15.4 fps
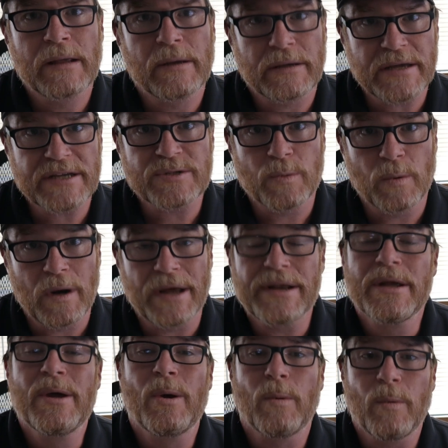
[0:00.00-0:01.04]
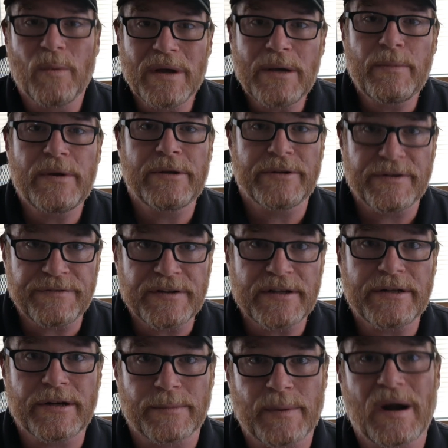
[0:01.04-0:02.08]
guess what? We will
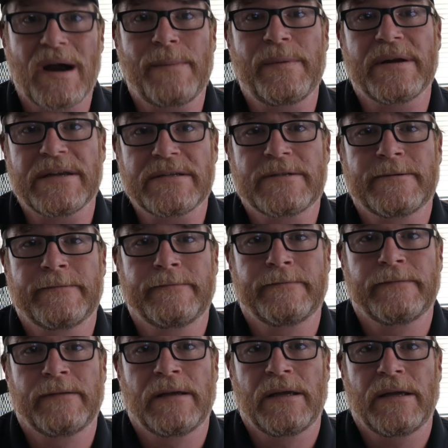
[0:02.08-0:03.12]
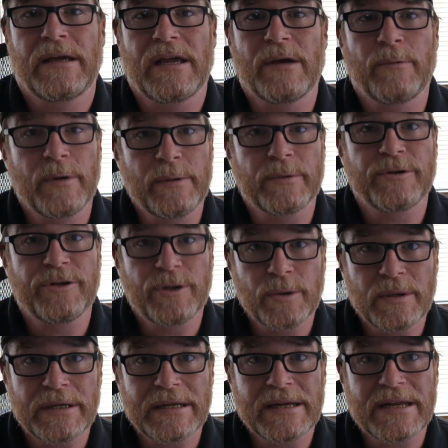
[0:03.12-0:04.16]
defend our properties and we will
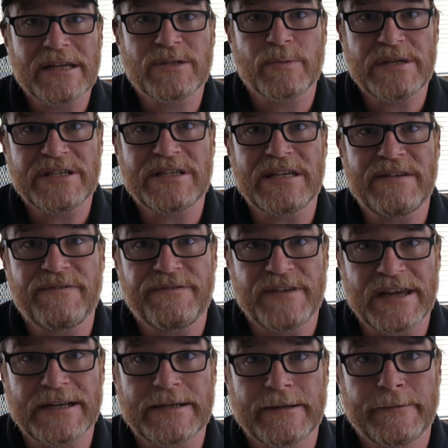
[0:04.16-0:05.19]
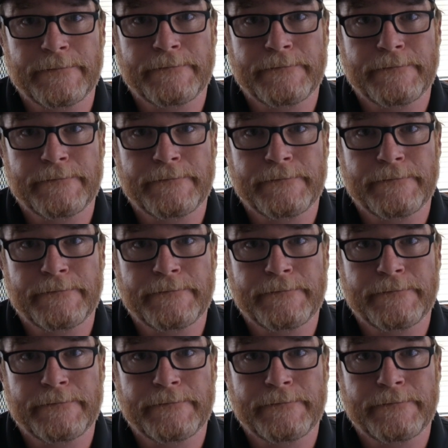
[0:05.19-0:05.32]
do it as we see fit.